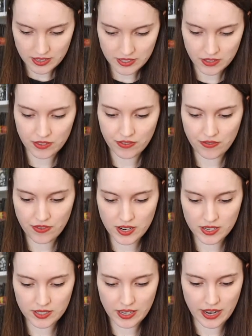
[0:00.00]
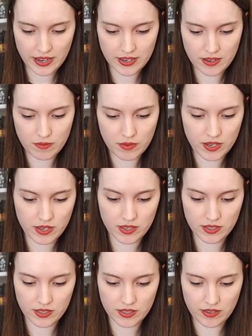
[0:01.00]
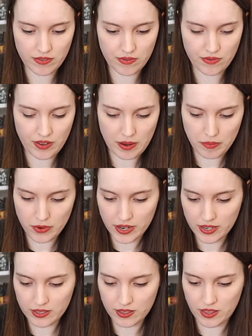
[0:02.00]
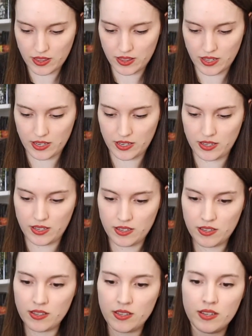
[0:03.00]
So the first item is fabric thing.